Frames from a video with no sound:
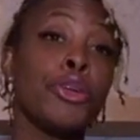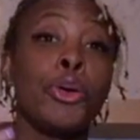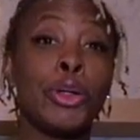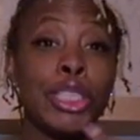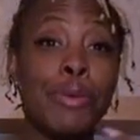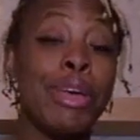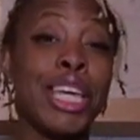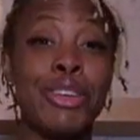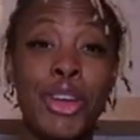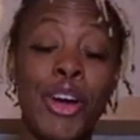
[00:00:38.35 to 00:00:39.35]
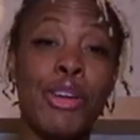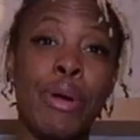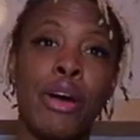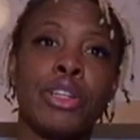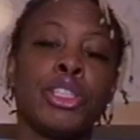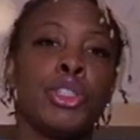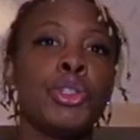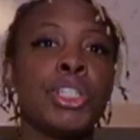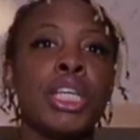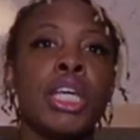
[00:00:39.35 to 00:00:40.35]
or Jamaican curry powder is
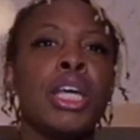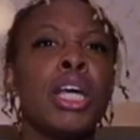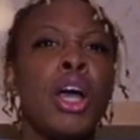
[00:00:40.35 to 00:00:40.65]
usually